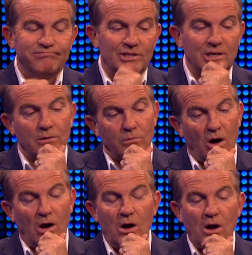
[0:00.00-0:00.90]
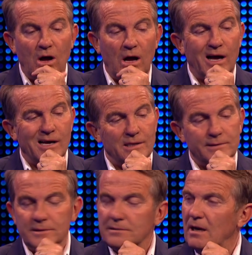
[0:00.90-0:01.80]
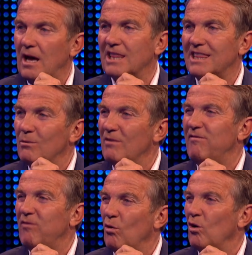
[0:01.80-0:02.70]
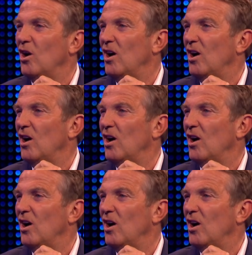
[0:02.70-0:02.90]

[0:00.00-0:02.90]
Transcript: you know what? I think we're four